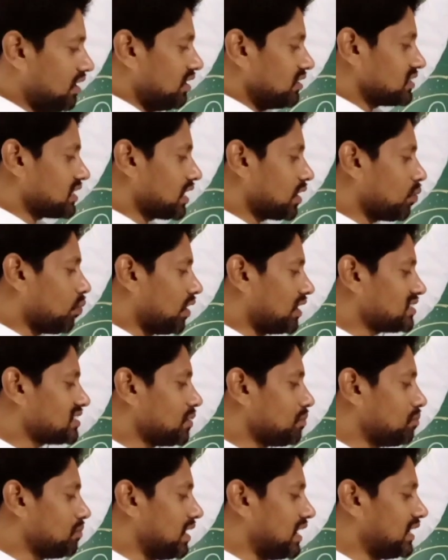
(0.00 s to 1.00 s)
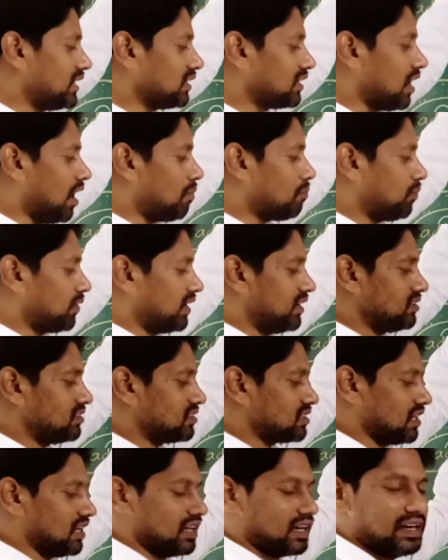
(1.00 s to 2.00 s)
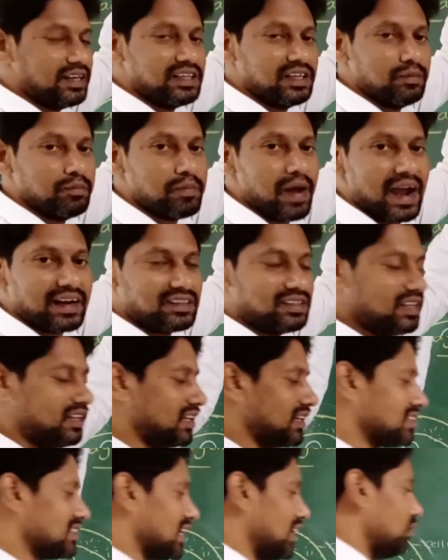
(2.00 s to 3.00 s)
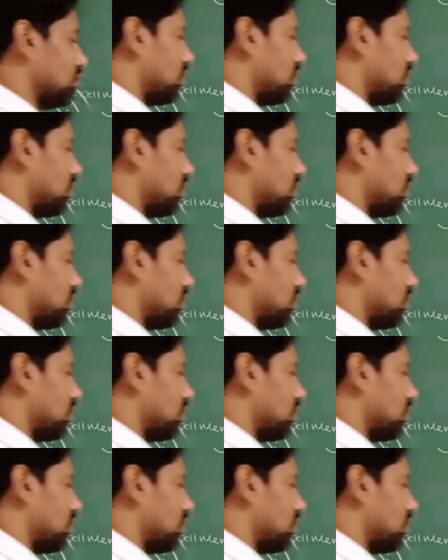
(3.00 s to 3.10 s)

Sir, what is the main component, right, in bacterial cell